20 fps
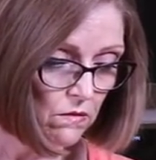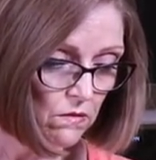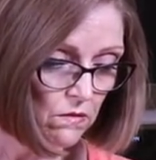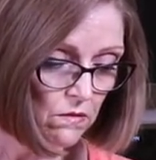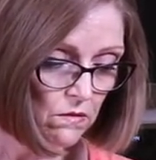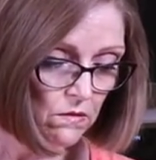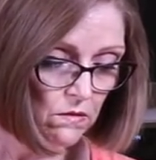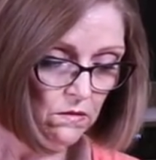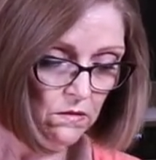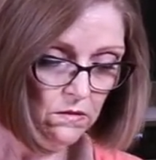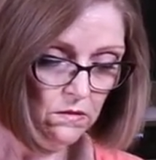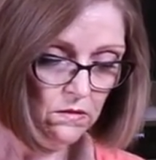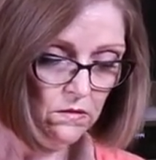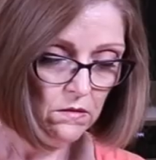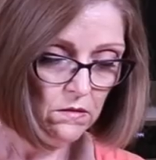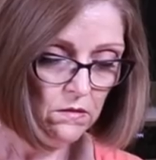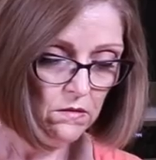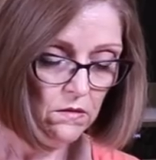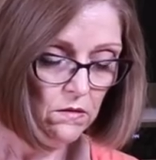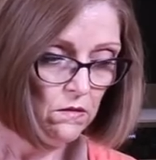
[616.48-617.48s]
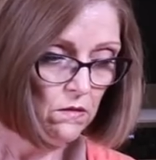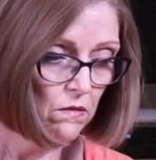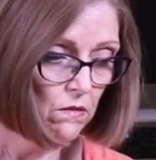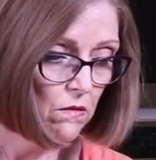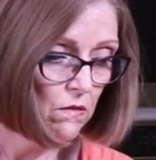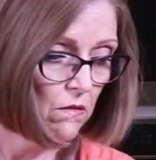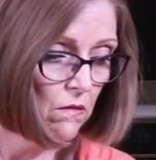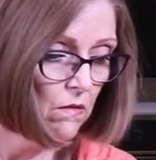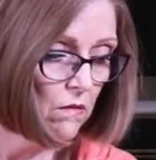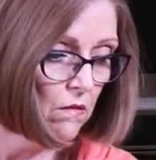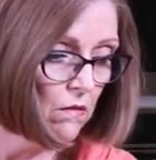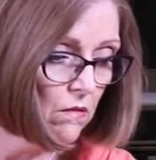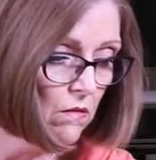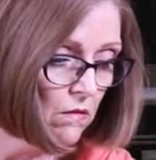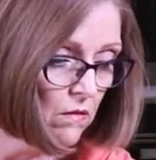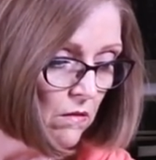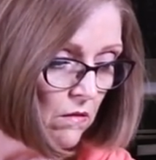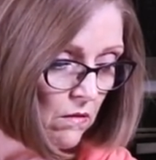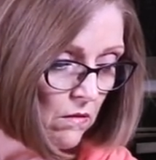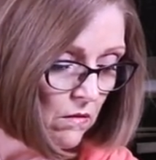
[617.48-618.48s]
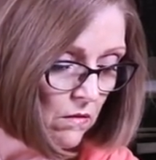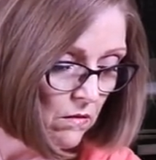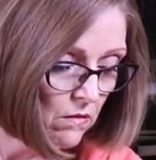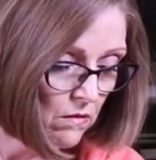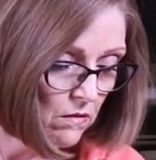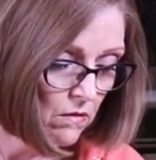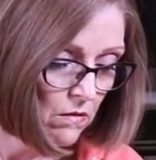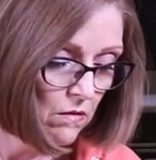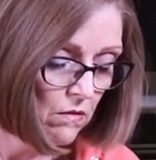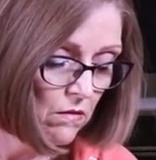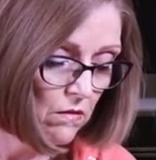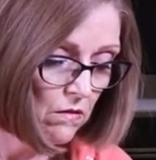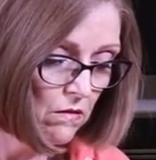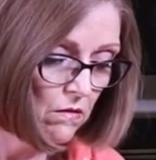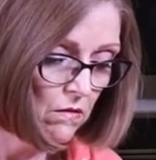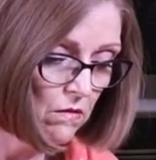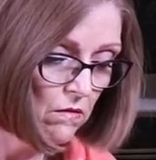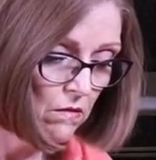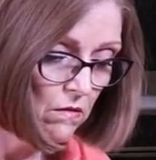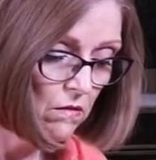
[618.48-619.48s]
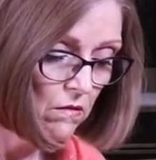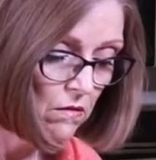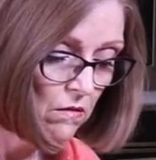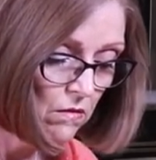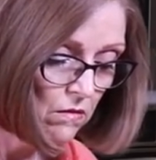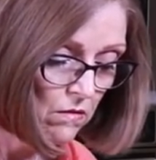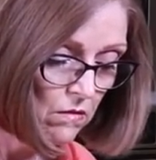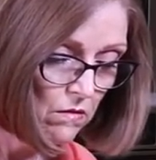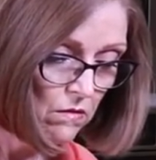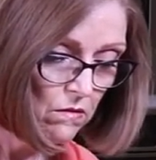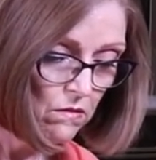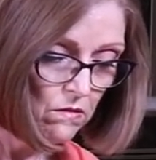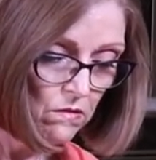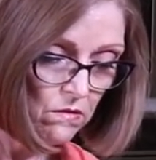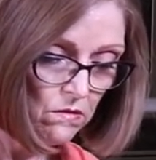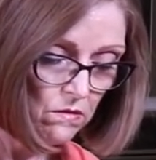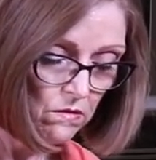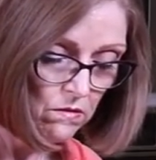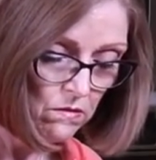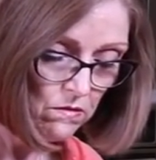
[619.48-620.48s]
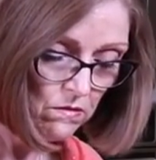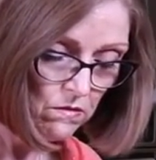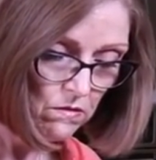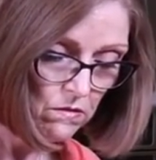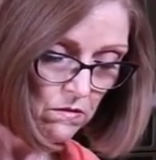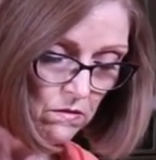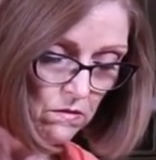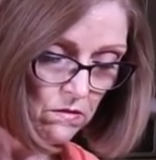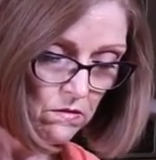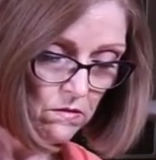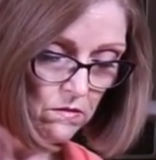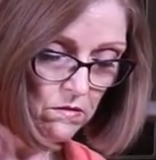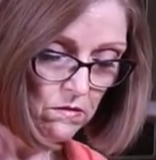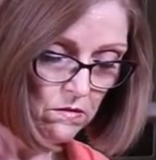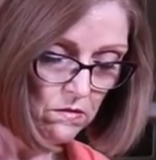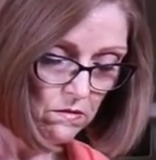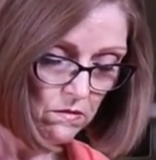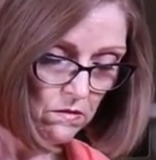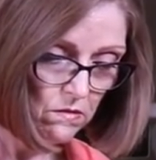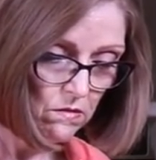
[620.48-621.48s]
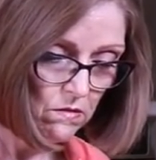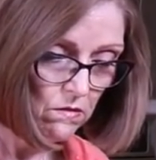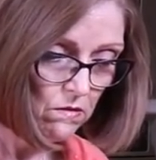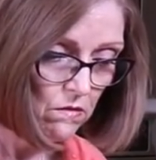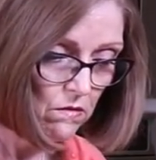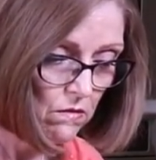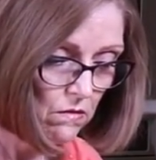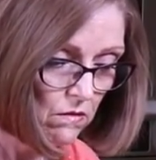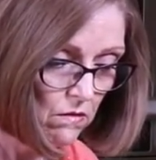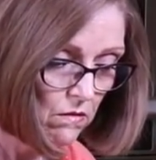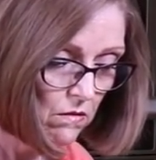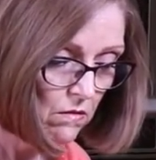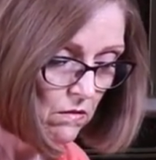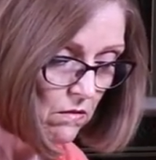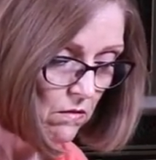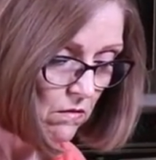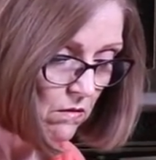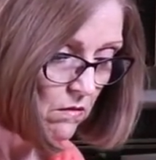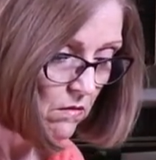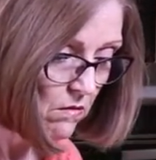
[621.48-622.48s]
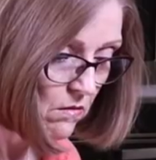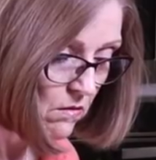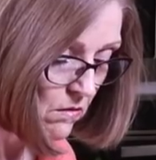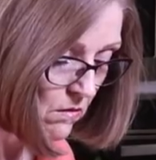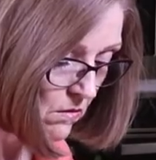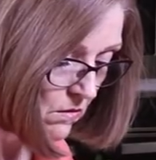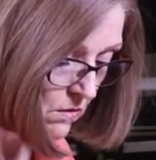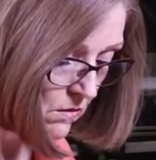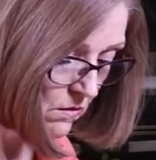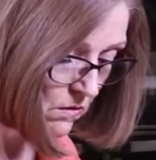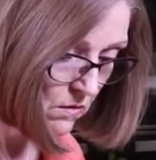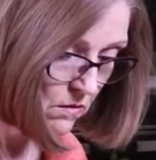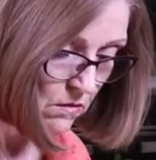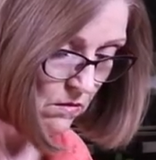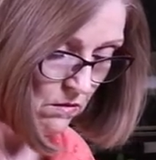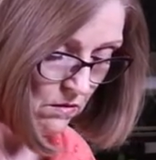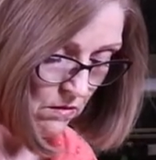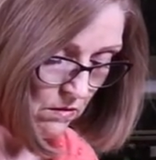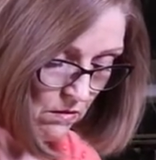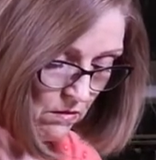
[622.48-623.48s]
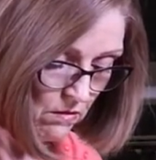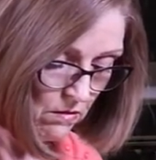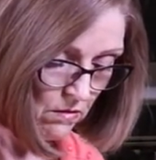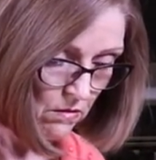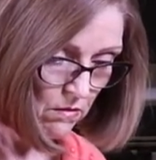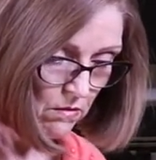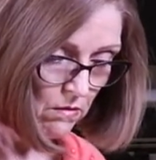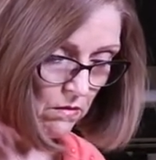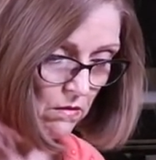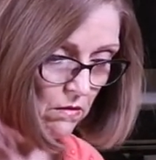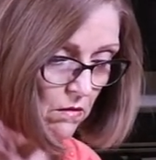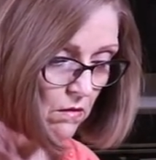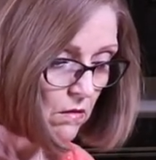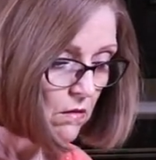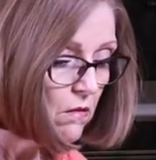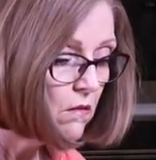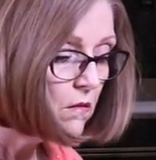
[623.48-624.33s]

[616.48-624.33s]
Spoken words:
[no speech]